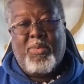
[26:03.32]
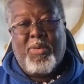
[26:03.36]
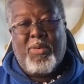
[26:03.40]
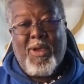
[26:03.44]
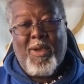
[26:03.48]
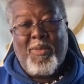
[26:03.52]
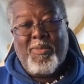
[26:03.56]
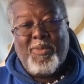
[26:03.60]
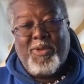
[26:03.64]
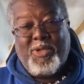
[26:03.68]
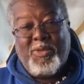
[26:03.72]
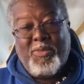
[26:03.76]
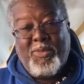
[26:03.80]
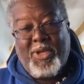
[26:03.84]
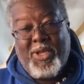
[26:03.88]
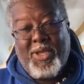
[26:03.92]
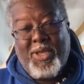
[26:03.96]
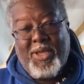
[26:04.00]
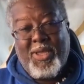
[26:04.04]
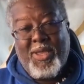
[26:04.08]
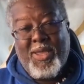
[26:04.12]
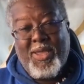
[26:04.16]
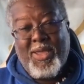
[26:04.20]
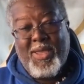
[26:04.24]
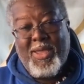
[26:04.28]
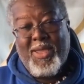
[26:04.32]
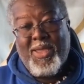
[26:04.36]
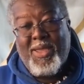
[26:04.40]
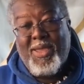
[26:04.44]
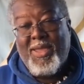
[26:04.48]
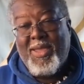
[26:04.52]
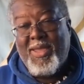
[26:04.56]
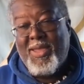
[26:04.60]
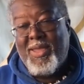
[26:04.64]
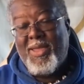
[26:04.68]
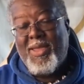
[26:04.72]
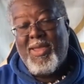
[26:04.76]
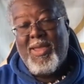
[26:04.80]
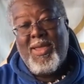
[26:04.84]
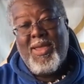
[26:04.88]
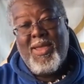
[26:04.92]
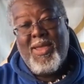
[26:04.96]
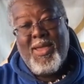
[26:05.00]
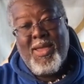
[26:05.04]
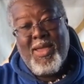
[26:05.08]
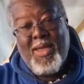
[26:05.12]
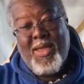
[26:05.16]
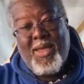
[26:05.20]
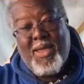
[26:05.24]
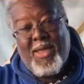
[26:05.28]
promise me
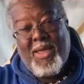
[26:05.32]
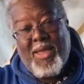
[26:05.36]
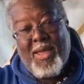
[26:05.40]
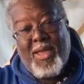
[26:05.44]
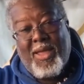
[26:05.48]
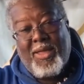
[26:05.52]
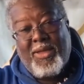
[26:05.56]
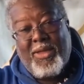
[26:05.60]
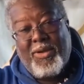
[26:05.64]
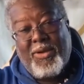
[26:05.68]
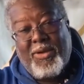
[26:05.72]
that